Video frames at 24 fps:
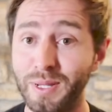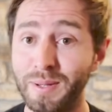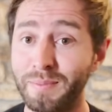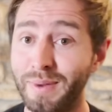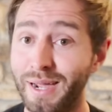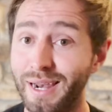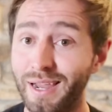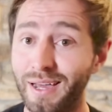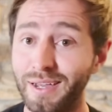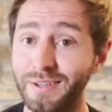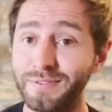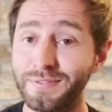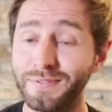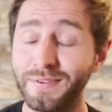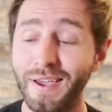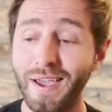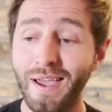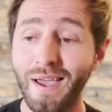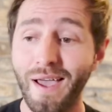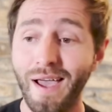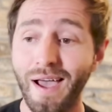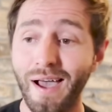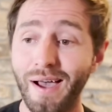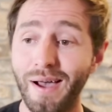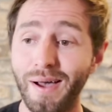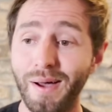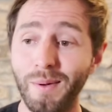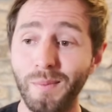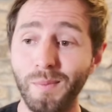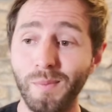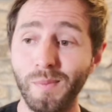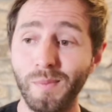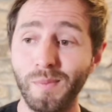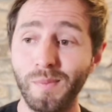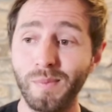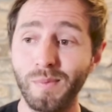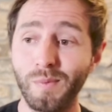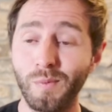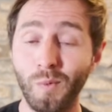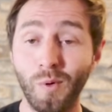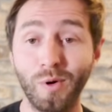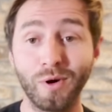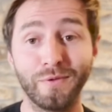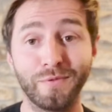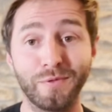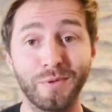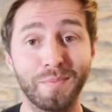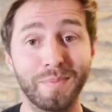in my life,
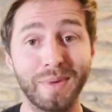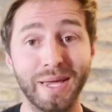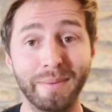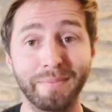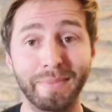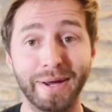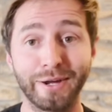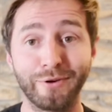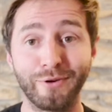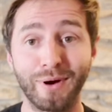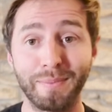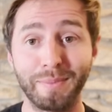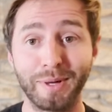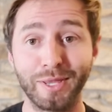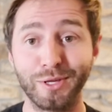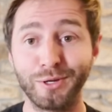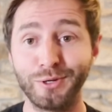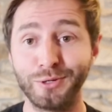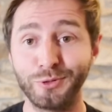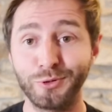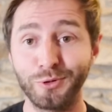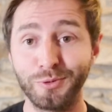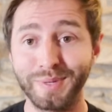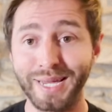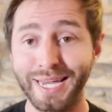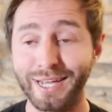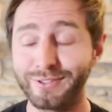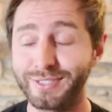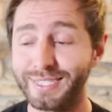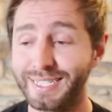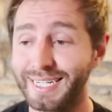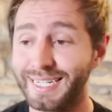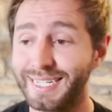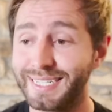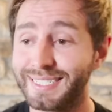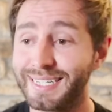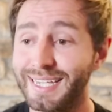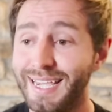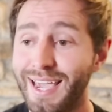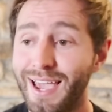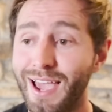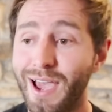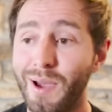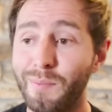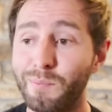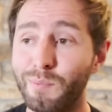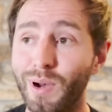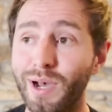one of them being my grandmother, who taught me how to knit.
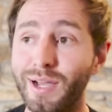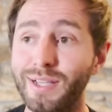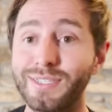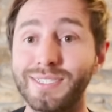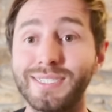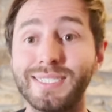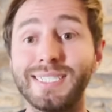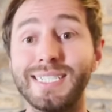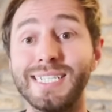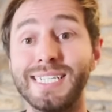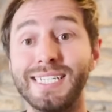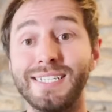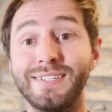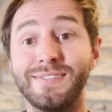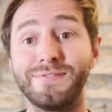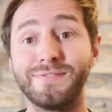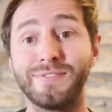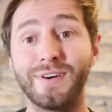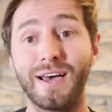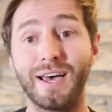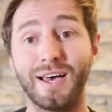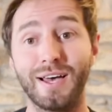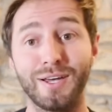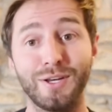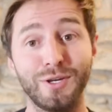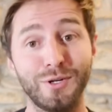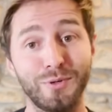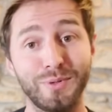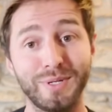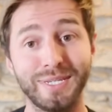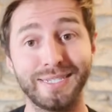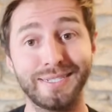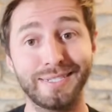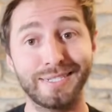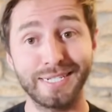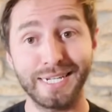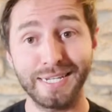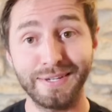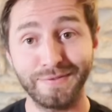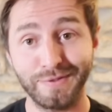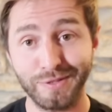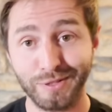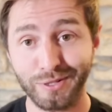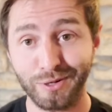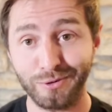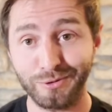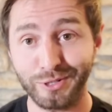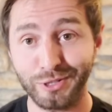But Steve, who is Steve the
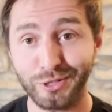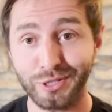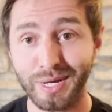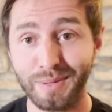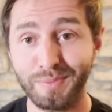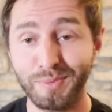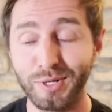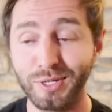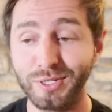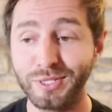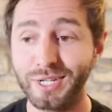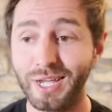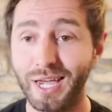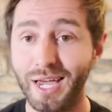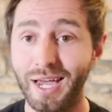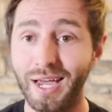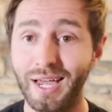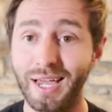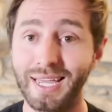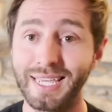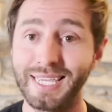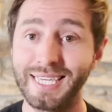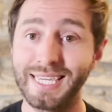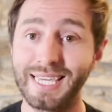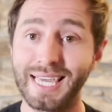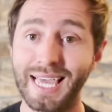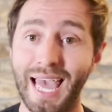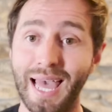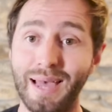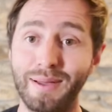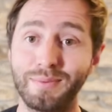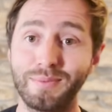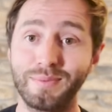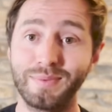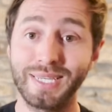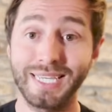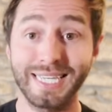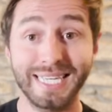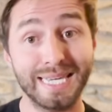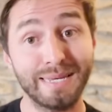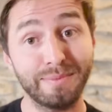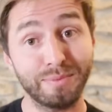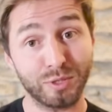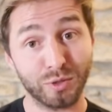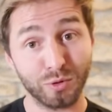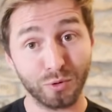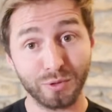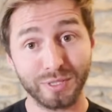Salty Shepherd, he
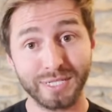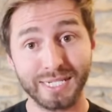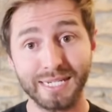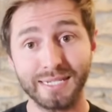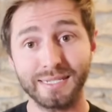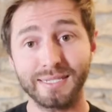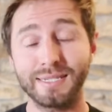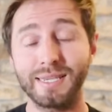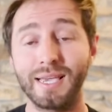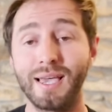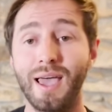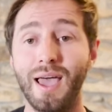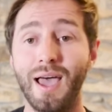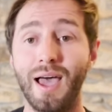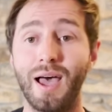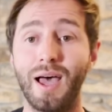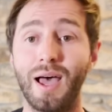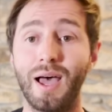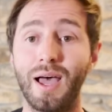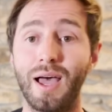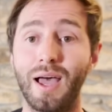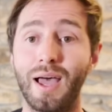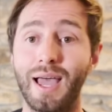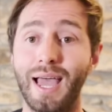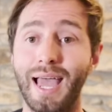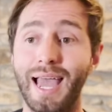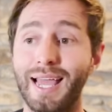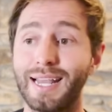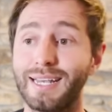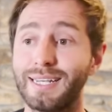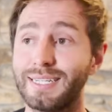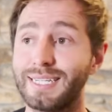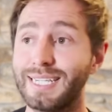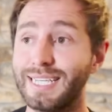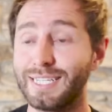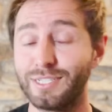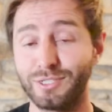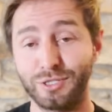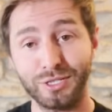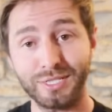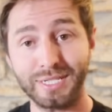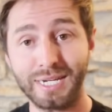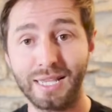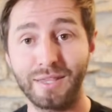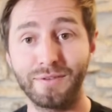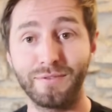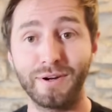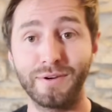keeps Dorsets, and he's just
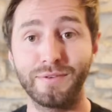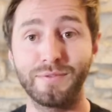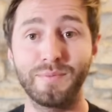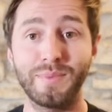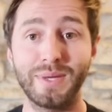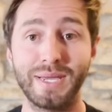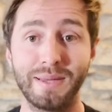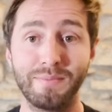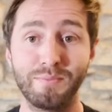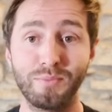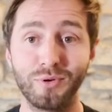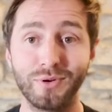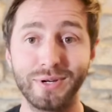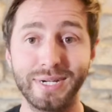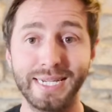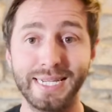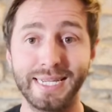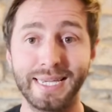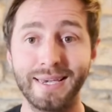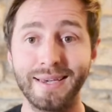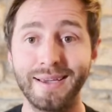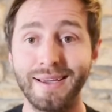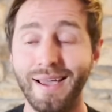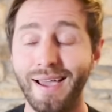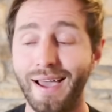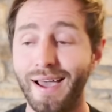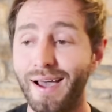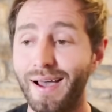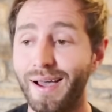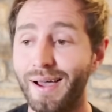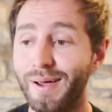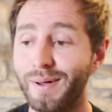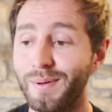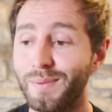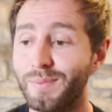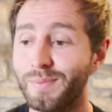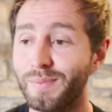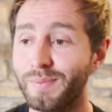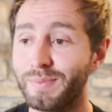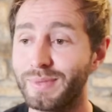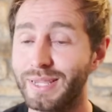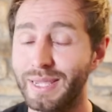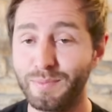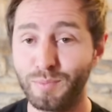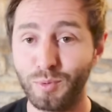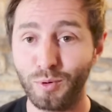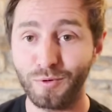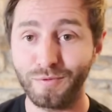down the road from me in Brieg,
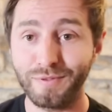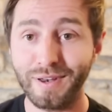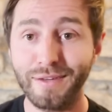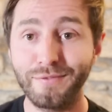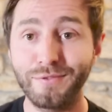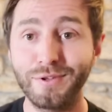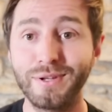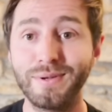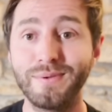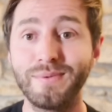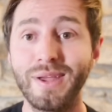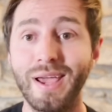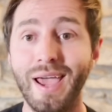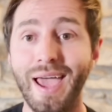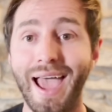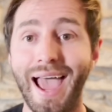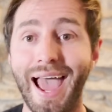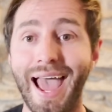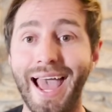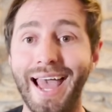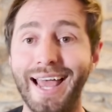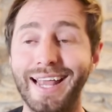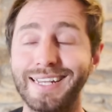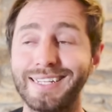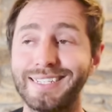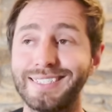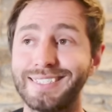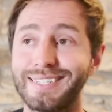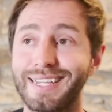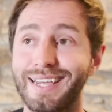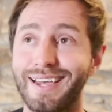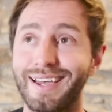near Porthleven, and